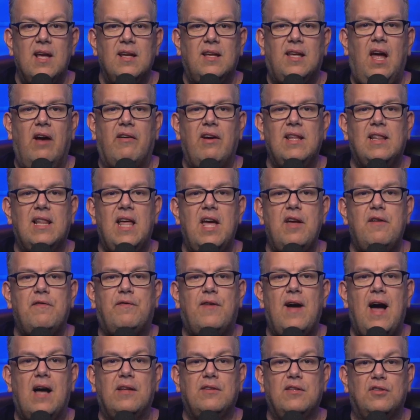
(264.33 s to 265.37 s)
Kari Lake
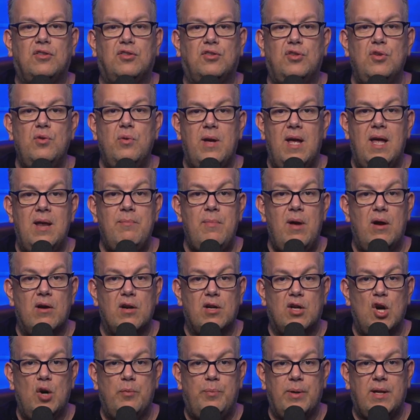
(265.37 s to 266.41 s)
filed a suit in
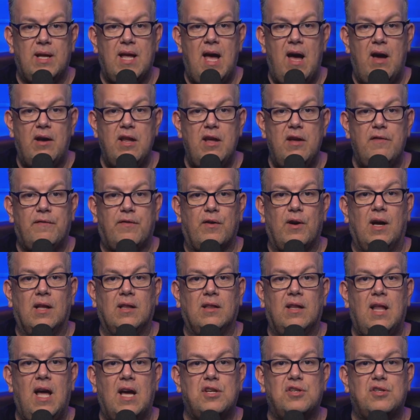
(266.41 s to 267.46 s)
Maricopa County for
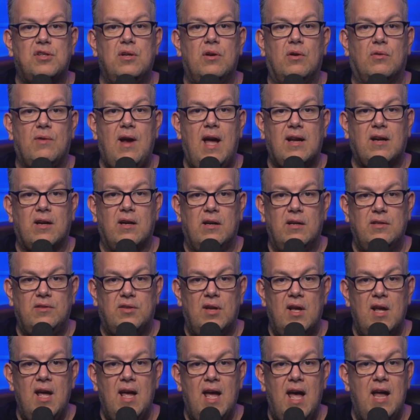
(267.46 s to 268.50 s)
election records
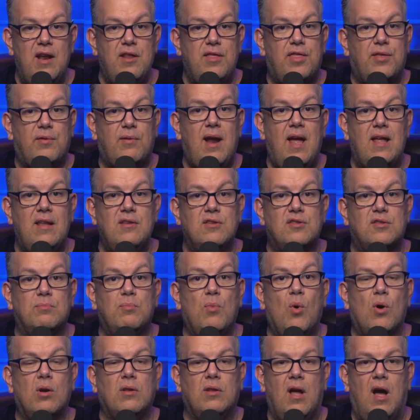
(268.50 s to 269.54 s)
and threatens
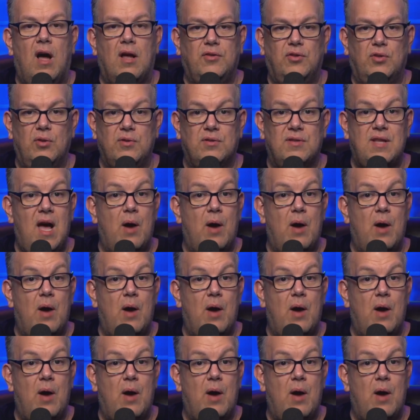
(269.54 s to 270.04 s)
more lawsuits.